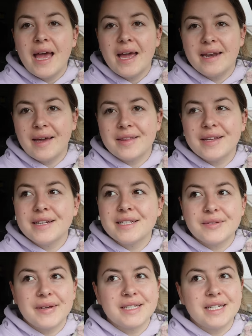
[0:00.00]
and nothing
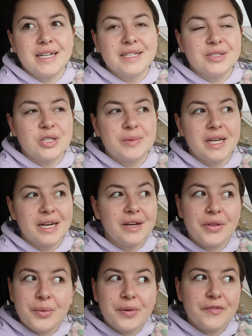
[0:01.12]
is fixing it and so I'm getting a
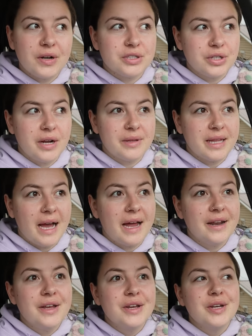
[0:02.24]
little bit frustrated with that.
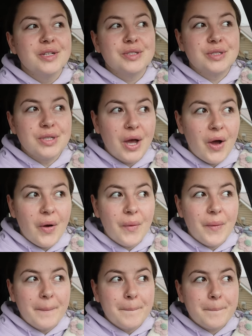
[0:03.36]

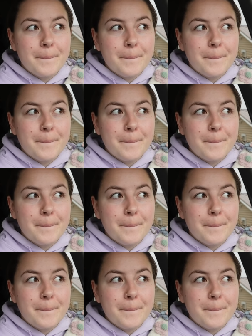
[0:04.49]
So